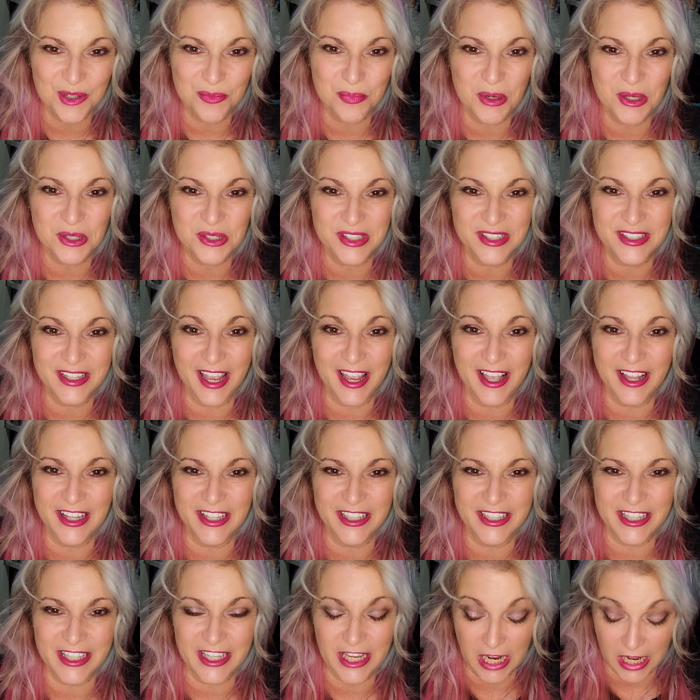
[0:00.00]

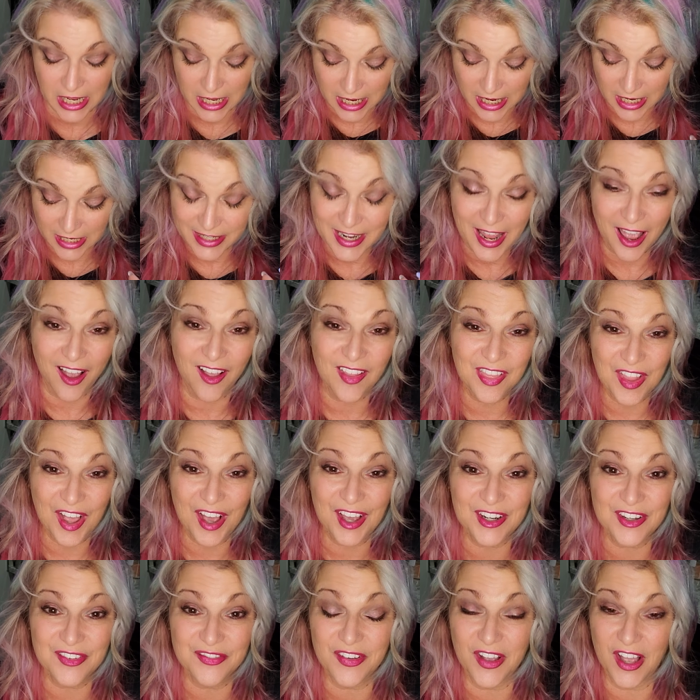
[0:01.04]
personality. Now, a lot
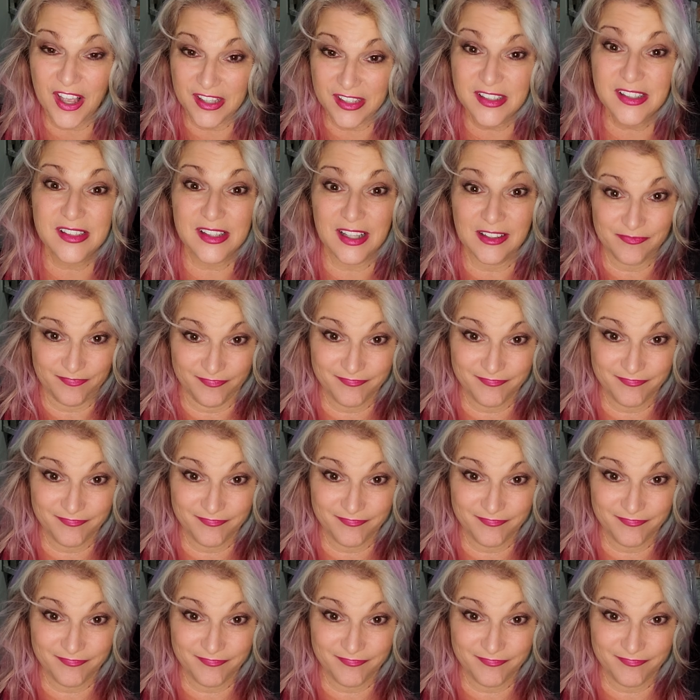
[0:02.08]
of us